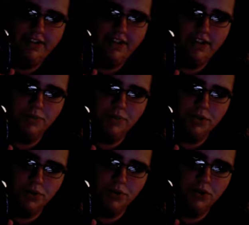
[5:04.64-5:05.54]
thumb
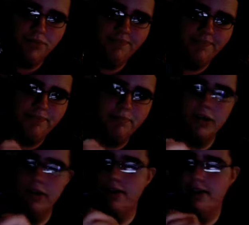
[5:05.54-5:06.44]
scroll.
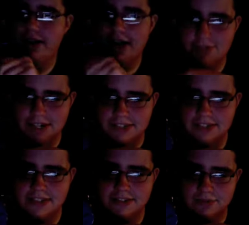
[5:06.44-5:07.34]
But I've had
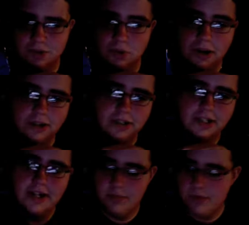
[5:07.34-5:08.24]
this for a while. I
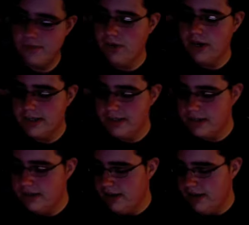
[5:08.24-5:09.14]
got it before I got the
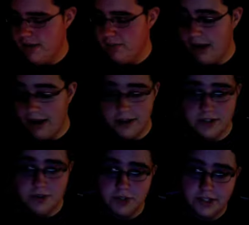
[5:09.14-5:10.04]
Mac, and it's
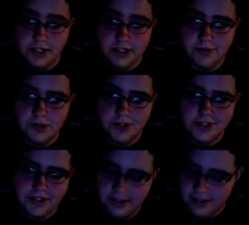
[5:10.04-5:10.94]
really nice. I've always
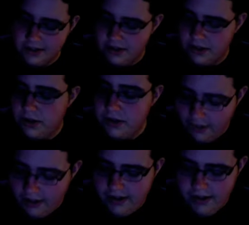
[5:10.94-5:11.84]
liked it, so
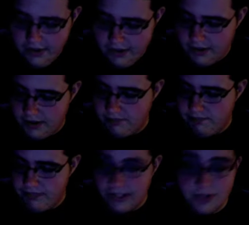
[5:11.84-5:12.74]

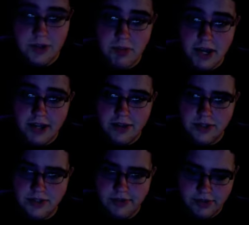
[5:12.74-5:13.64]
that's what I'm back
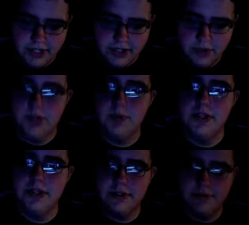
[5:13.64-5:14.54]
using for now
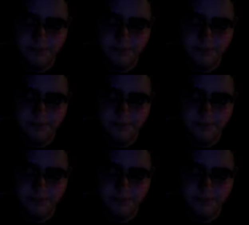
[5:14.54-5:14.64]
anyways.